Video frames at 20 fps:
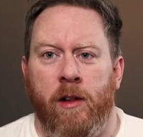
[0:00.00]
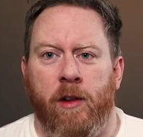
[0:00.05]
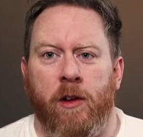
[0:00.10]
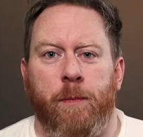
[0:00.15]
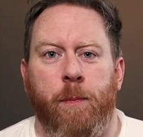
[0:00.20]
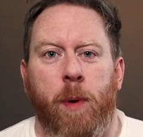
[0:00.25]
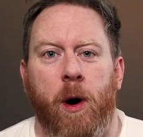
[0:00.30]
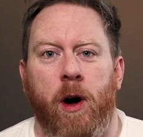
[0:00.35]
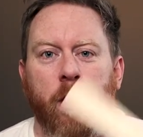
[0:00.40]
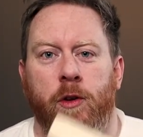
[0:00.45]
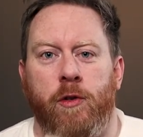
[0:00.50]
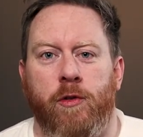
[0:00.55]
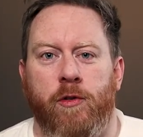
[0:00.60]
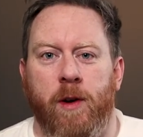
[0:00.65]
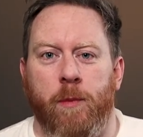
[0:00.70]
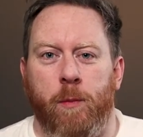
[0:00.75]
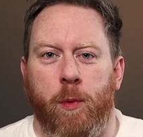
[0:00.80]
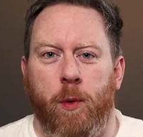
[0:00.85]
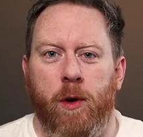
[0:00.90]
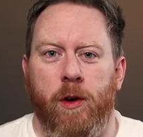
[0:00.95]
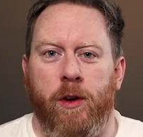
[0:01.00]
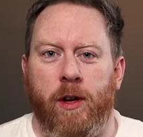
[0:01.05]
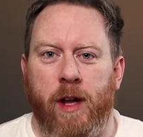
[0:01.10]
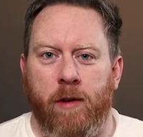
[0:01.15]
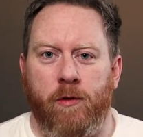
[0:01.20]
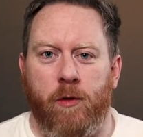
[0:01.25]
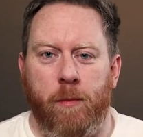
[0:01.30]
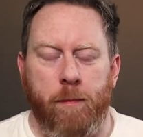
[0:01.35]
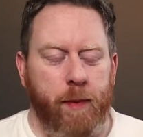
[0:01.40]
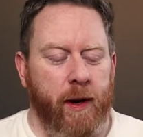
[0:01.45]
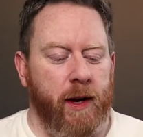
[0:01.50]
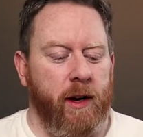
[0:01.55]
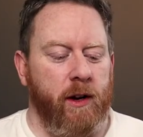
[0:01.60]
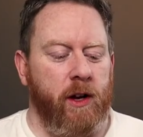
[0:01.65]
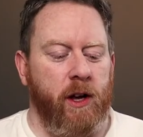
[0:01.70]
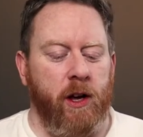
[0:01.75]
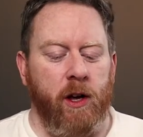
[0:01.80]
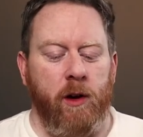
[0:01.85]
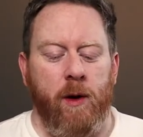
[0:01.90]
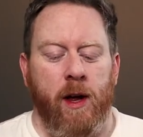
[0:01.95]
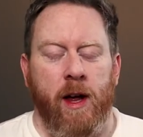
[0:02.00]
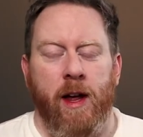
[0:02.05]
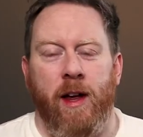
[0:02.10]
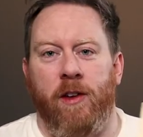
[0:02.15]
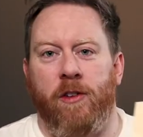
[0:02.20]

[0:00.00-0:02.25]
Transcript: this pine strip wood, came from B&Q.